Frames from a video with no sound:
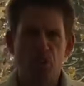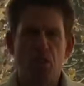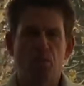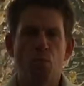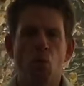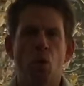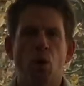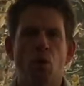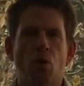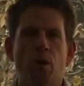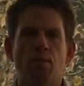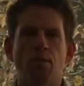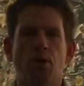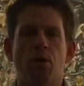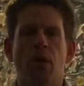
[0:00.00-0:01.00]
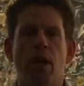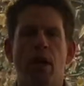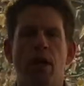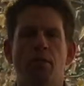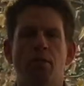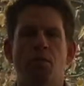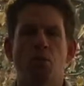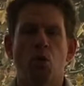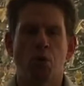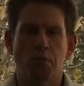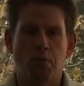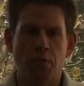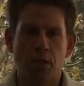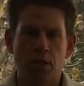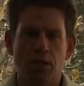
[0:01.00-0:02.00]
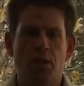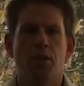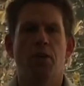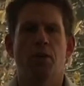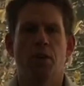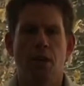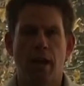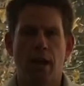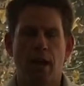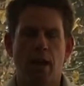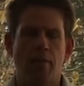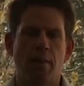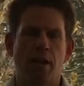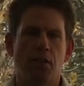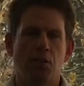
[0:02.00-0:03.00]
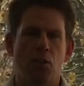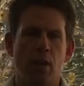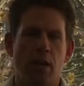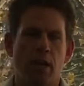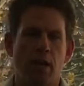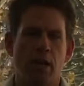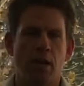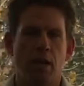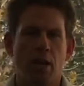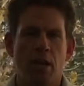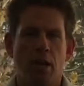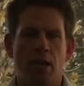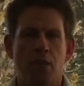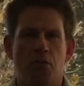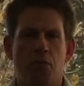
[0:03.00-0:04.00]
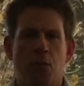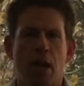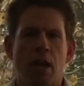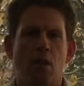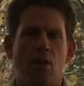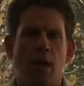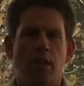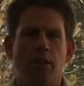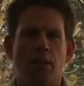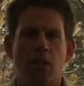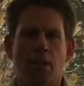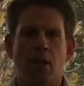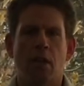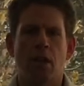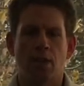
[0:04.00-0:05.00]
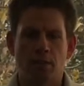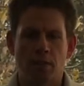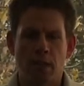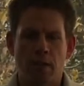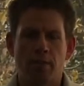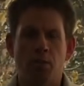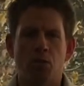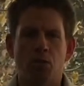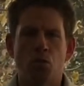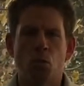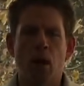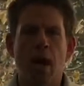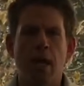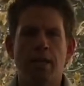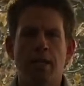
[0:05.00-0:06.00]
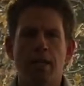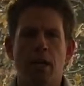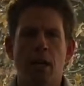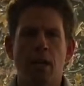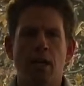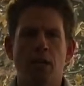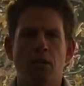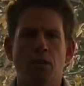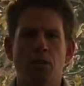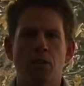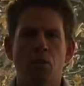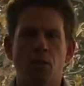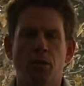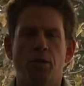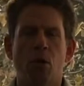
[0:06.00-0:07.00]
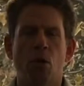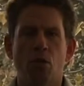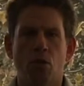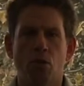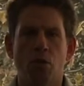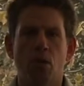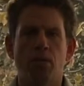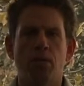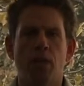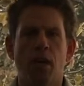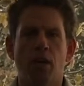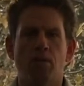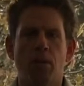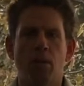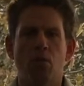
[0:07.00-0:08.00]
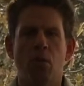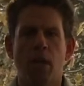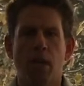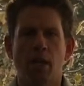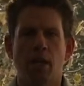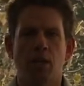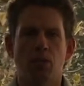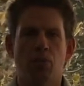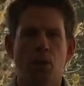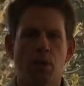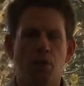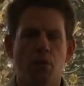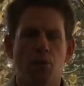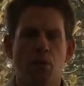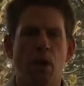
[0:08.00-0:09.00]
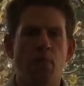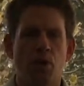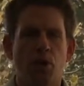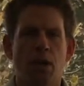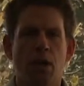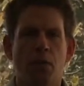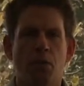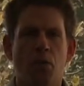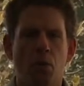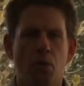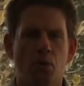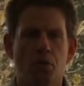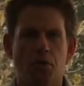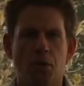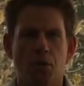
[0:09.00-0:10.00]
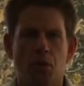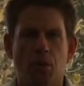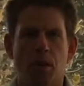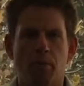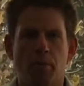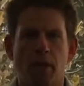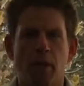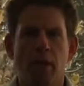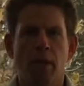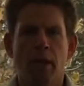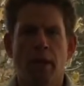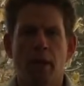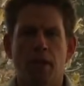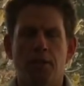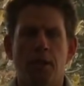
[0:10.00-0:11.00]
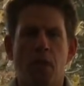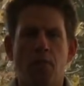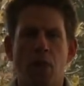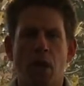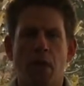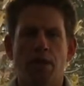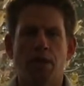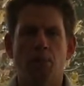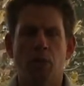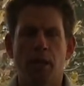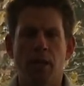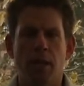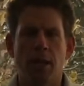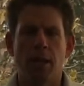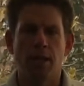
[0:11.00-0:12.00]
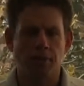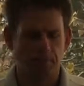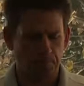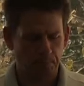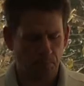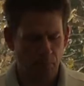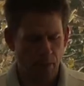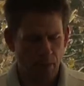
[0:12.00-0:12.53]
the more grip you have, the more friction you're going to have. That's why the drag racing cars have those wide tires with no grooves on them. They want to get as much rubber on the road for grip as they possibly can.